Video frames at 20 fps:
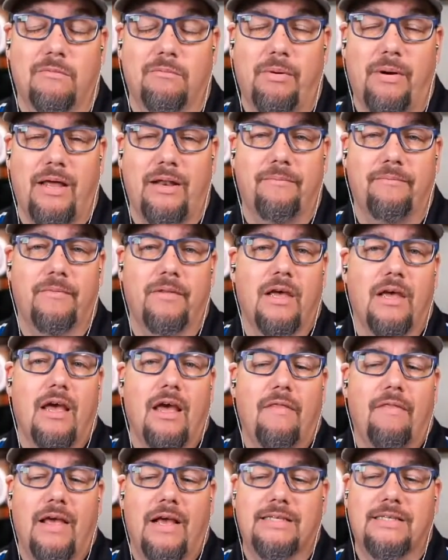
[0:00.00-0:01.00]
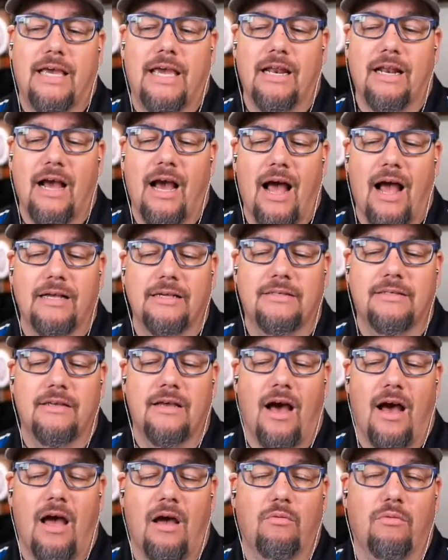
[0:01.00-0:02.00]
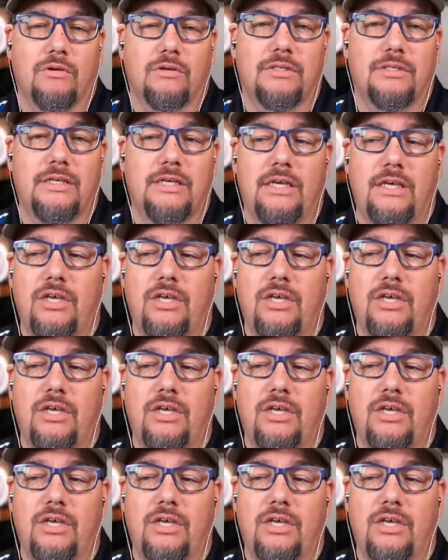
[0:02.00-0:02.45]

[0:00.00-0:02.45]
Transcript: But thanks again, guys. I will see